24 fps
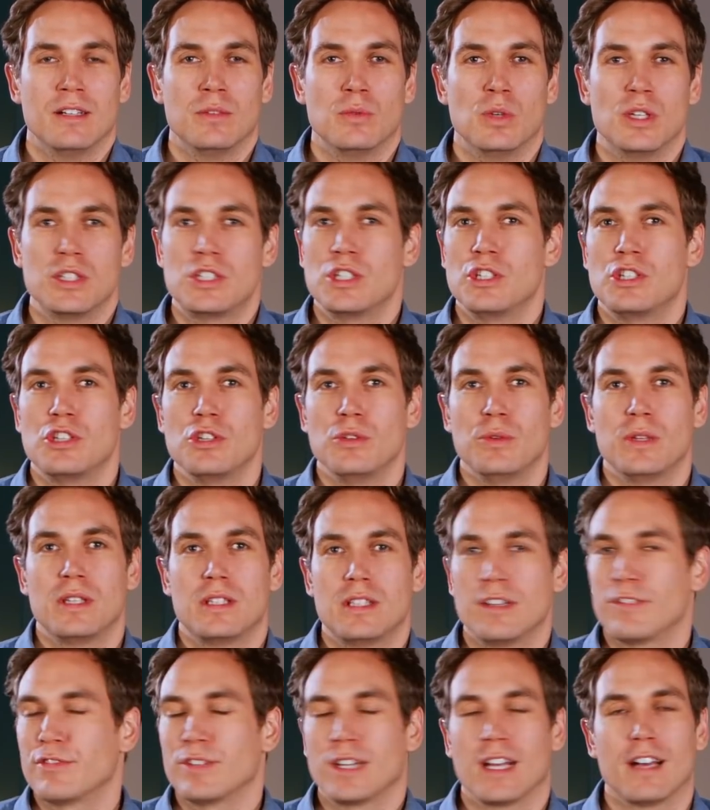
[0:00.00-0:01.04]
were to do with
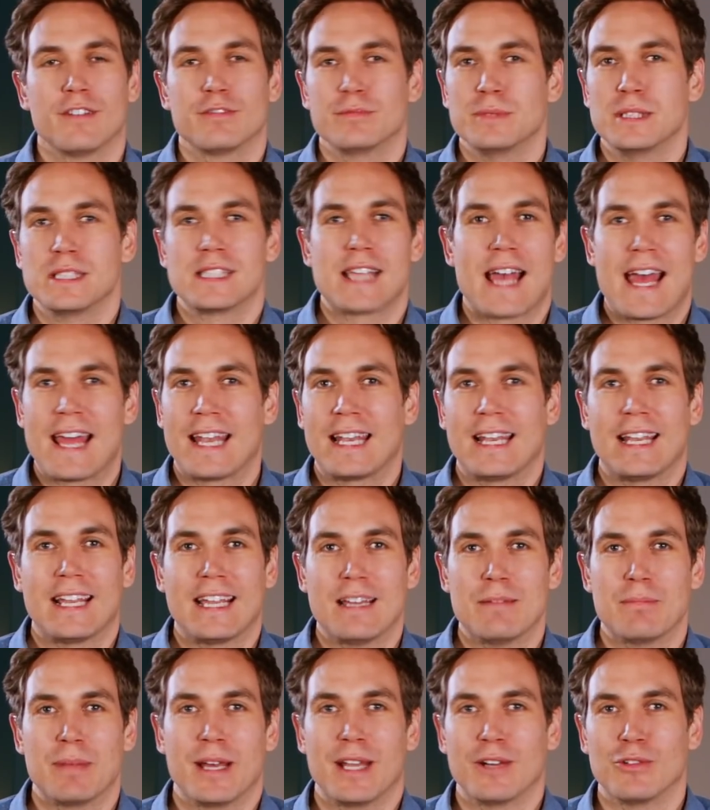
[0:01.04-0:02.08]
different governments handling
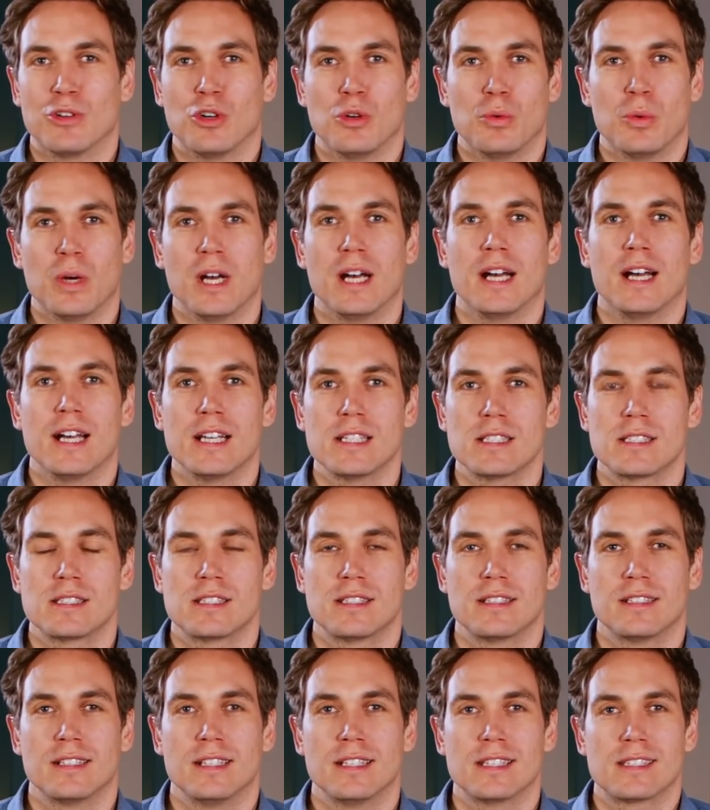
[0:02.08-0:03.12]
it better or worse.
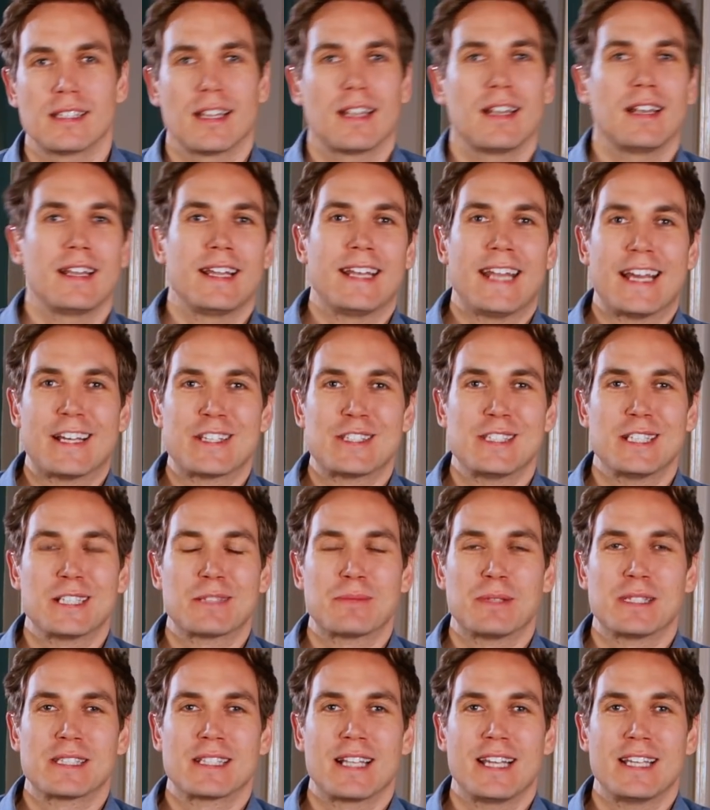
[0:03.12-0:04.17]
And suddenly now, 6
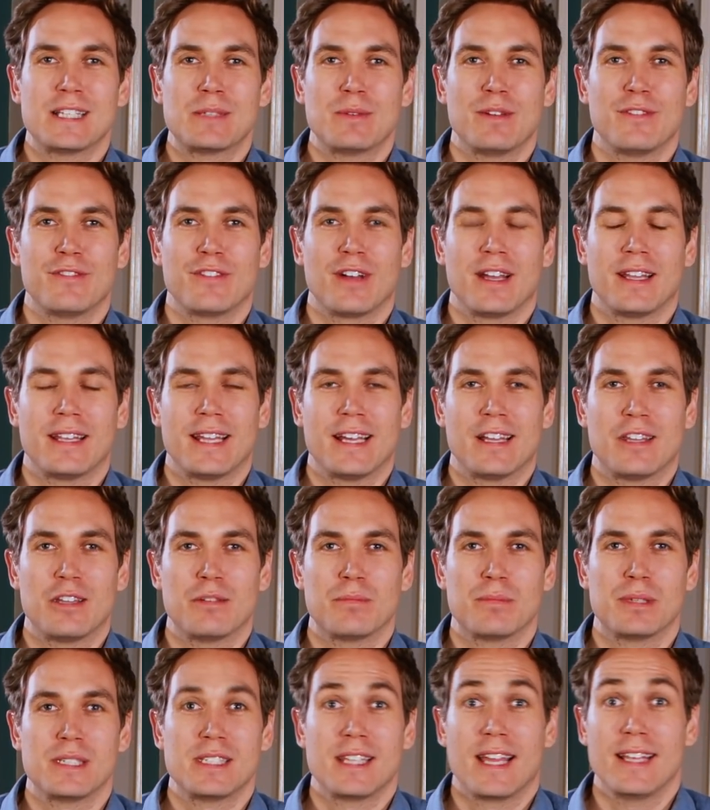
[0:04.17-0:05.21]
months later, we find out that
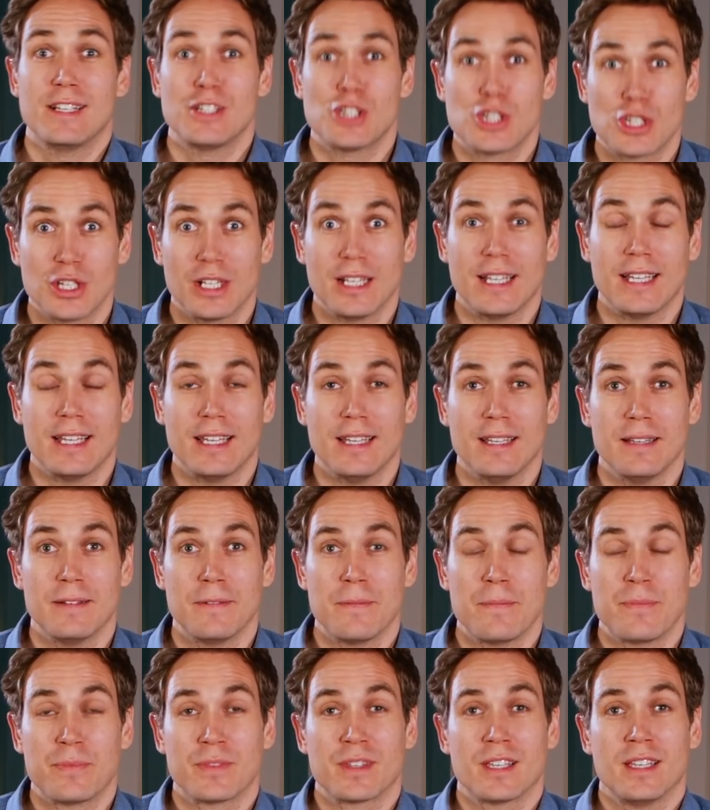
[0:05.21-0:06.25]
potentially
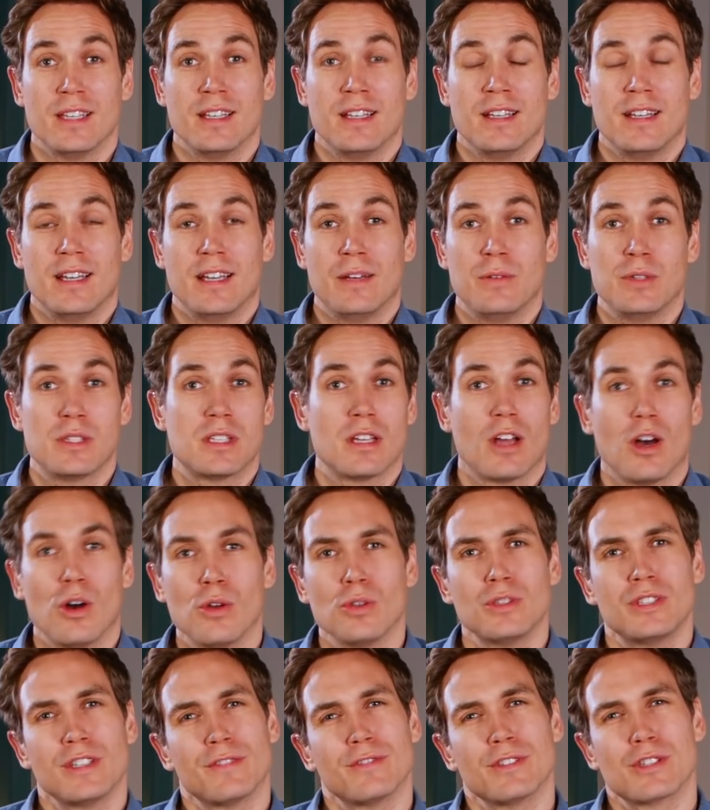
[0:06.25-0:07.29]
it was a
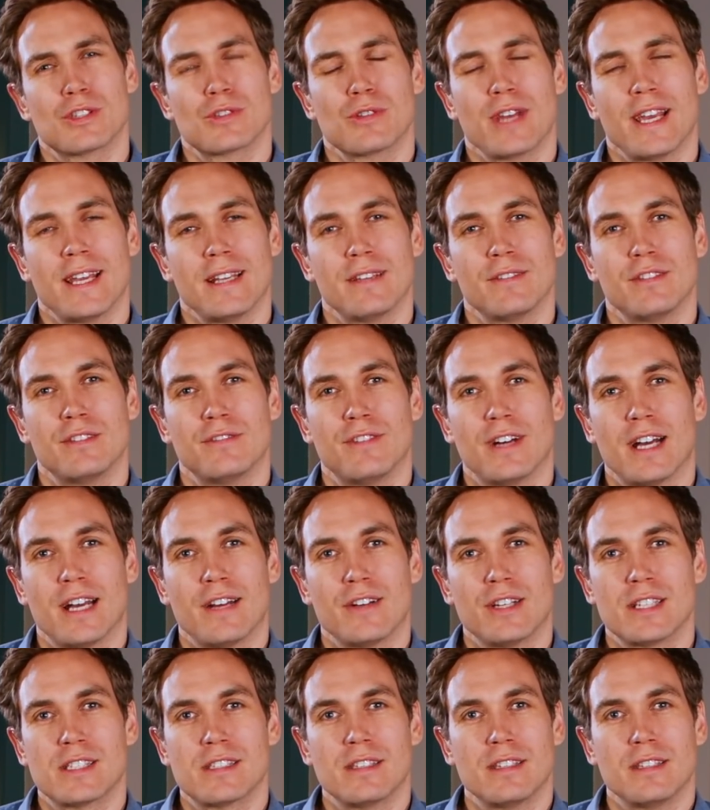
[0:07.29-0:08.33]
whole different strain of the
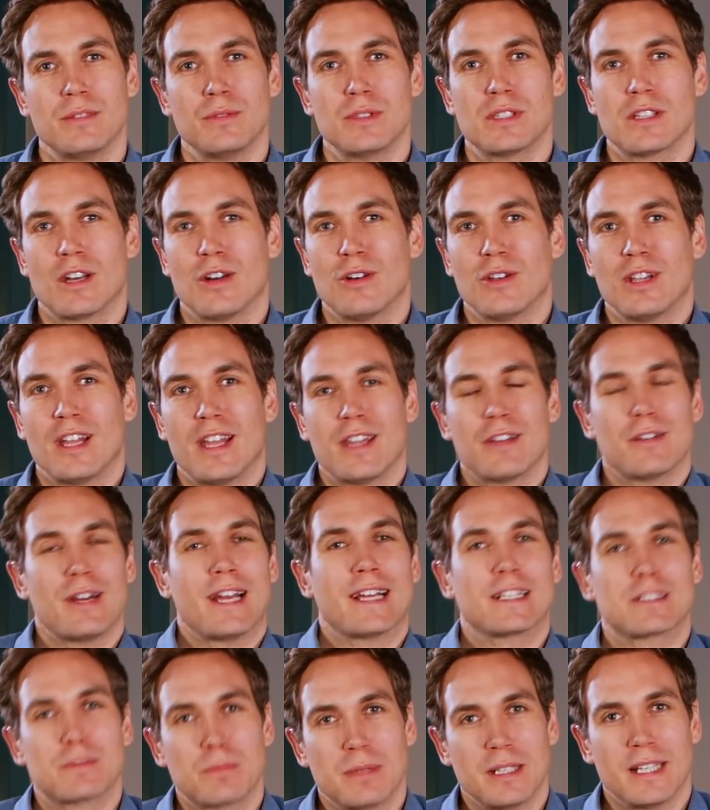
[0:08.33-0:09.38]
virus, and there was a whole other
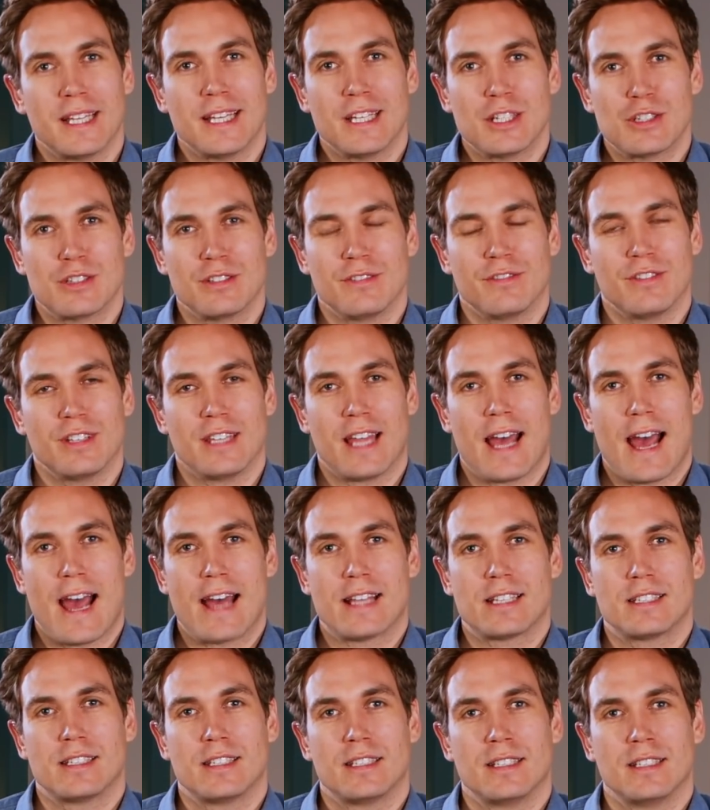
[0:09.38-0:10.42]
explanation for
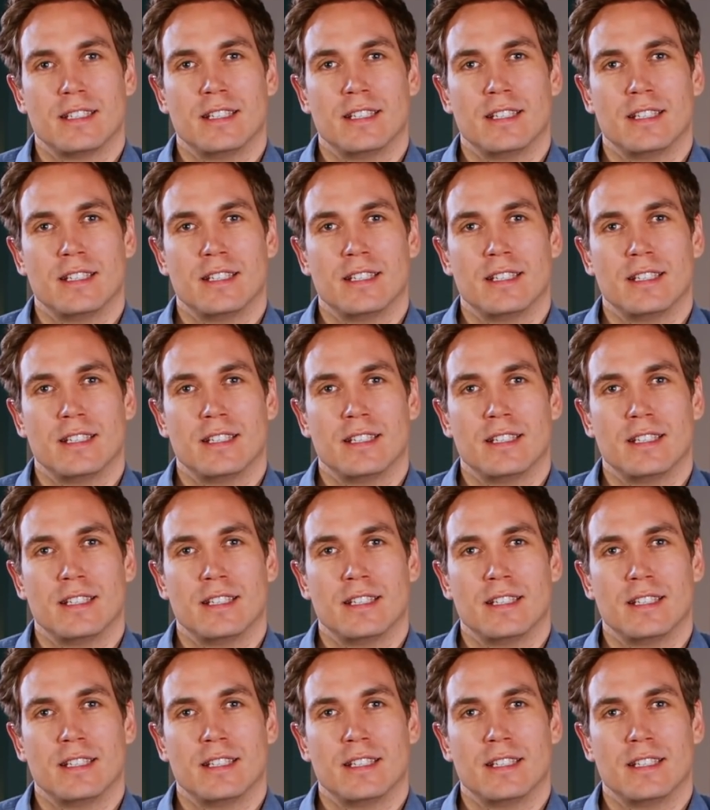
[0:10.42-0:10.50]
that.